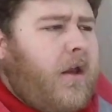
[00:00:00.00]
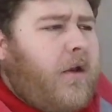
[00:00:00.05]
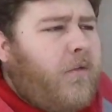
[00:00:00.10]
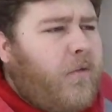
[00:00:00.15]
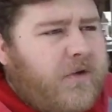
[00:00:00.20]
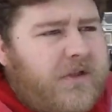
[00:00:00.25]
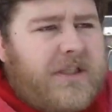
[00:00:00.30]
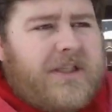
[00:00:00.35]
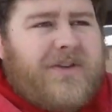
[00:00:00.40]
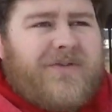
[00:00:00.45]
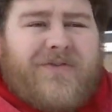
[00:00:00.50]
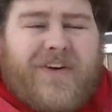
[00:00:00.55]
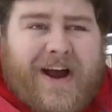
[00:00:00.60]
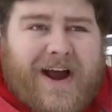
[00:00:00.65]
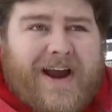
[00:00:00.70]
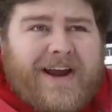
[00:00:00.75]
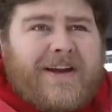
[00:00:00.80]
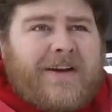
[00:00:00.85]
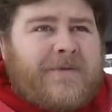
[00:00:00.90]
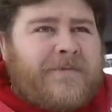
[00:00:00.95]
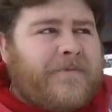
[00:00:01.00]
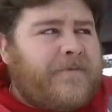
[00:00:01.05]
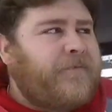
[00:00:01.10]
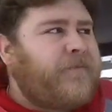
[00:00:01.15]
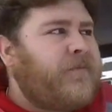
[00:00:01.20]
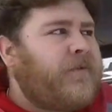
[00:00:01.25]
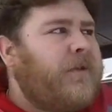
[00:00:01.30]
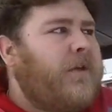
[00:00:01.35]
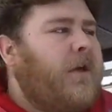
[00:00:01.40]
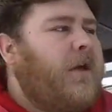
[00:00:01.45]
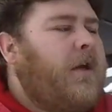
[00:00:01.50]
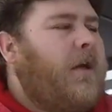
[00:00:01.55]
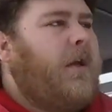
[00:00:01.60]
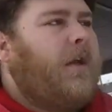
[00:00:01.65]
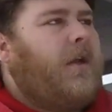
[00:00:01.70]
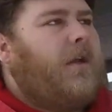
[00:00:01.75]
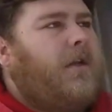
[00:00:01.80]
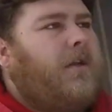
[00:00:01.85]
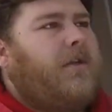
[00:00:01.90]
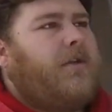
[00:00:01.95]
which is fine.
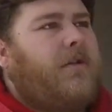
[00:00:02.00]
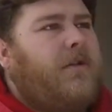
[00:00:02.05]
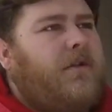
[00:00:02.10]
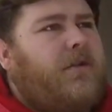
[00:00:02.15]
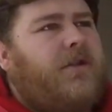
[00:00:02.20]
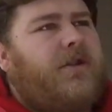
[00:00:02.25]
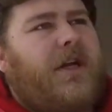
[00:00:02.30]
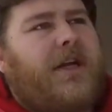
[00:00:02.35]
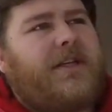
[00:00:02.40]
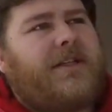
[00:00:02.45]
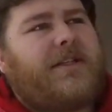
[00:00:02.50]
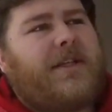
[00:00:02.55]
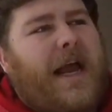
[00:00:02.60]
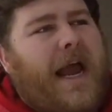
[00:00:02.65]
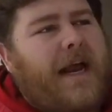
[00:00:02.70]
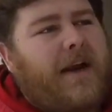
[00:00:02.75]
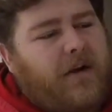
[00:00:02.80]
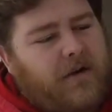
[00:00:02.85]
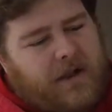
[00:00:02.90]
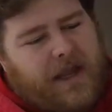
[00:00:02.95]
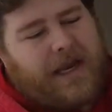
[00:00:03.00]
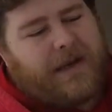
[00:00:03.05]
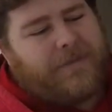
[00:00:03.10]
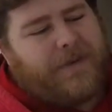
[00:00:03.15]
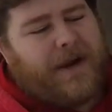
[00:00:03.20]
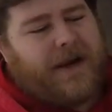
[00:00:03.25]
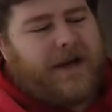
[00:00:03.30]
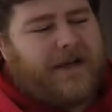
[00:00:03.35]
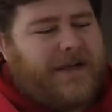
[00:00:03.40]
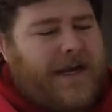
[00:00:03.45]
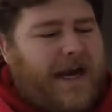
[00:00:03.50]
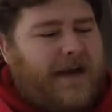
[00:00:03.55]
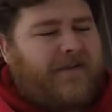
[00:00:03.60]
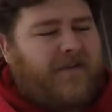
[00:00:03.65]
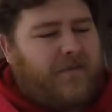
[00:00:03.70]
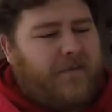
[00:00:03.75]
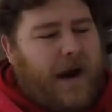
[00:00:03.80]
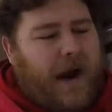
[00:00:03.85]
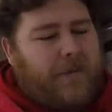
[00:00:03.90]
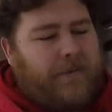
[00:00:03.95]
Just, I don't like being attacked
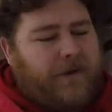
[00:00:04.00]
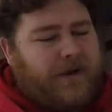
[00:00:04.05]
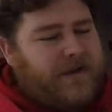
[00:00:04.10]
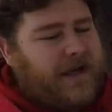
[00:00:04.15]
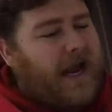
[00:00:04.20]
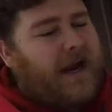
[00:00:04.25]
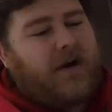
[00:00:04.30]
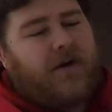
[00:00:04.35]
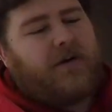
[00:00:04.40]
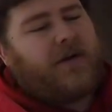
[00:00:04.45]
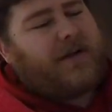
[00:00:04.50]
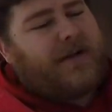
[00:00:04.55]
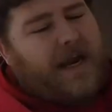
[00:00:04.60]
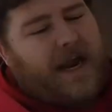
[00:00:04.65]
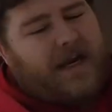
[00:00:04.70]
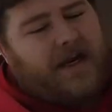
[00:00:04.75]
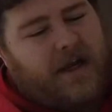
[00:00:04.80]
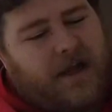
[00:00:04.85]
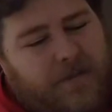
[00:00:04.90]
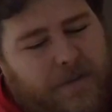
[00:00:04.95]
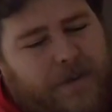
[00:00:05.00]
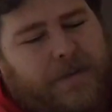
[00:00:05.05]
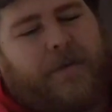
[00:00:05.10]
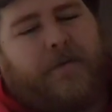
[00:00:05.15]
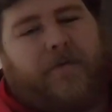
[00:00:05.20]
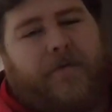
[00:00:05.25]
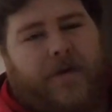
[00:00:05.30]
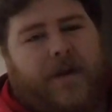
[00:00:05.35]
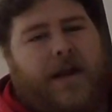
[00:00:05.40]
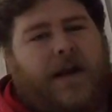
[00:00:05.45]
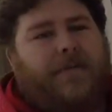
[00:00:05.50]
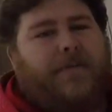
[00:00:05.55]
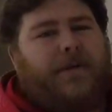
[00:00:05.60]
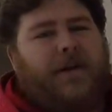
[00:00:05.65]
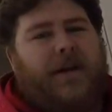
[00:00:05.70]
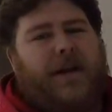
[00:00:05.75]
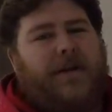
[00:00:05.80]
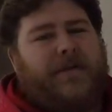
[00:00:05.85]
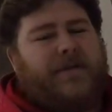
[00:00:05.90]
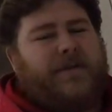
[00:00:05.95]
for my beliefs. I don't attack other people for their
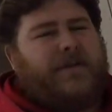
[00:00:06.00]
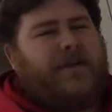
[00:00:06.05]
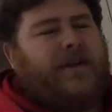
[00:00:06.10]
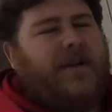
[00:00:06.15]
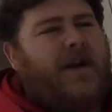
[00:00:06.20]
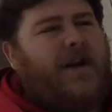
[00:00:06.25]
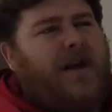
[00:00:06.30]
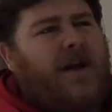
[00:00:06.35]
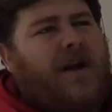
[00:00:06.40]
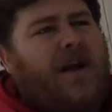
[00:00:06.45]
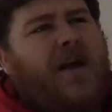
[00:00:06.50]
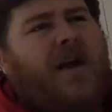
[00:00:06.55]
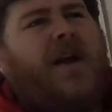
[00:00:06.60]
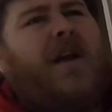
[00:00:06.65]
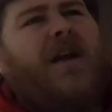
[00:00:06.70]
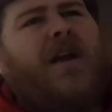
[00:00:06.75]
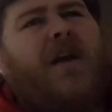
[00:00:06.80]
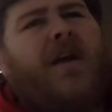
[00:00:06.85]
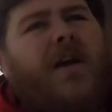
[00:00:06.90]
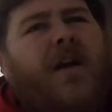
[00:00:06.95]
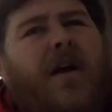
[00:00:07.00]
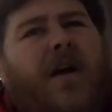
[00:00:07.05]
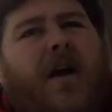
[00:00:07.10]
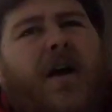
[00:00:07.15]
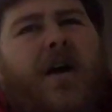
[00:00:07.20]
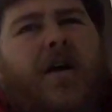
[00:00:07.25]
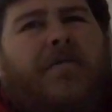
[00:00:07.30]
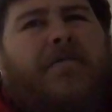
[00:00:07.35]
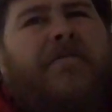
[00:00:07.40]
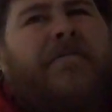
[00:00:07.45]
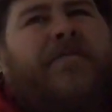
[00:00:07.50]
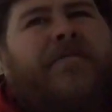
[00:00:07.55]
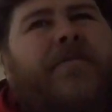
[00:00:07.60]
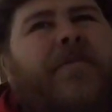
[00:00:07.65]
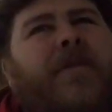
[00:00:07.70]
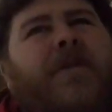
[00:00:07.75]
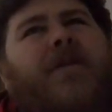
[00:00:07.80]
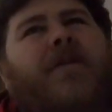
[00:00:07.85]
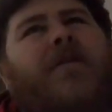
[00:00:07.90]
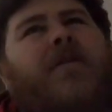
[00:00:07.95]
beliefs.
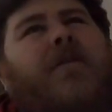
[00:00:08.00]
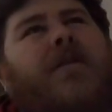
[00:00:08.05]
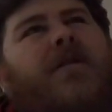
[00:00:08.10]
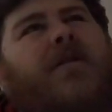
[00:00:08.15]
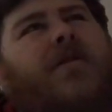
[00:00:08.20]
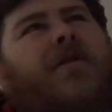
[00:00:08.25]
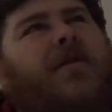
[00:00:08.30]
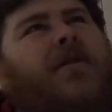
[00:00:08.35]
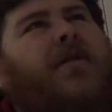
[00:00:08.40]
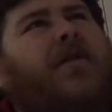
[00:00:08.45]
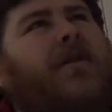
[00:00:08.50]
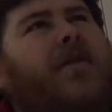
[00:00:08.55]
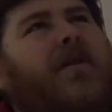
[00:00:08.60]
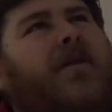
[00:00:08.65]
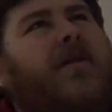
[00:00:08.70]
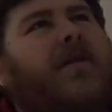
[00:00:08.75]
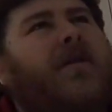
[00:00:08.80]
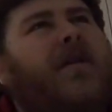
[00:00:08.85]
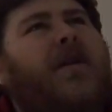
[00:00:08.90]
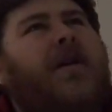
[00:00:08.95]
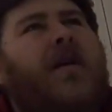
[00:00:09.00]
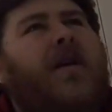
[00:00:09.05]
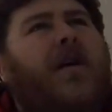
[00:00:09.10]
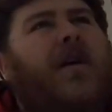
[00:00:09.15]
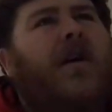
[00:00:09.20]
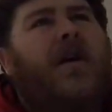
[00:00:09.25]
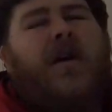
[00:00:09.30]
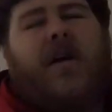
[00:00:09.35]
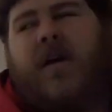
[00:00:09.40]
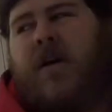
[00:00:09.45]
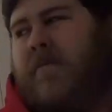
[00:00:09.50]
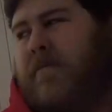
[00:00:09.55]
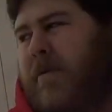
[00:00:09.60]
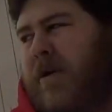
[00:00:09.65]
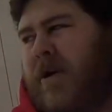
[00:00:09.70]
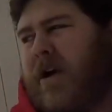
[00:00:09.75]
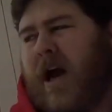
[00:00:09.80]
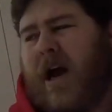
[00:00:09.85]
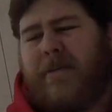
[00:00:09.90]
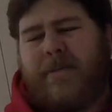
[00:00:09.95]

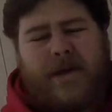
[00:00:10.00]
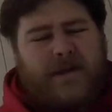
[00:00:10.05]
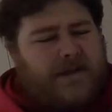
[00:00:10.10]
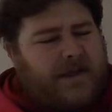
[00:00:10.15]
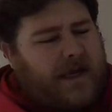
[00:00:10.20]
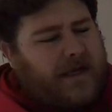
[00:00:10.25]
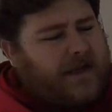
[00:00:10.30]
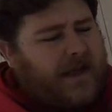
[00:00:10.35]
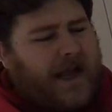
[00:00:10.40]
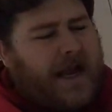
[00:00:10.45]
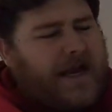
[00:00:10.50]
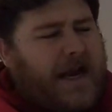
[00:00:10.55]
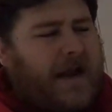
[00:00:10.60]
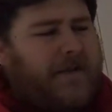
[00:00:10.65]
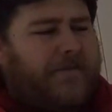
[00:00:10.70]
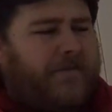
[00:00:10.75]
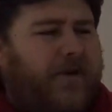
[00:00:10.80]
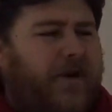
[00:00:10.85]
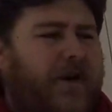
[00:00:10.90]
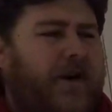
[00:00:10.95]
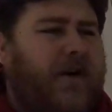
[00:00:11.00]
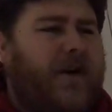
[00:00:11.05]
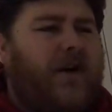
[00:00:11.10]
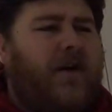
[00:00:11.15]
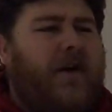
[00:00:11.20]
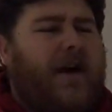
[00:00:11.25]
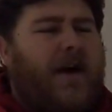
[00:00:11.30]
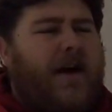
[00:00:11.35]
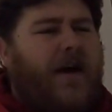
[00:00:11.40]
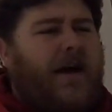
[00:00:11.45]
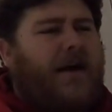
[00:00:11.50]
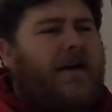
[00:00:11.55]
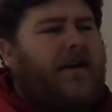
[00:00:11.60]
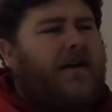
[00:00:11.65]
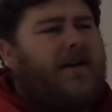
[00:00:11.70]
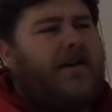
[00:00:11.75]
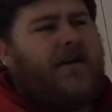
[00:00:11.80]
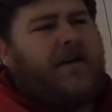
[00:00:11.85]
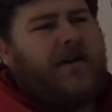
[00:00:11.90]
But comments like that, I'm going to go ahead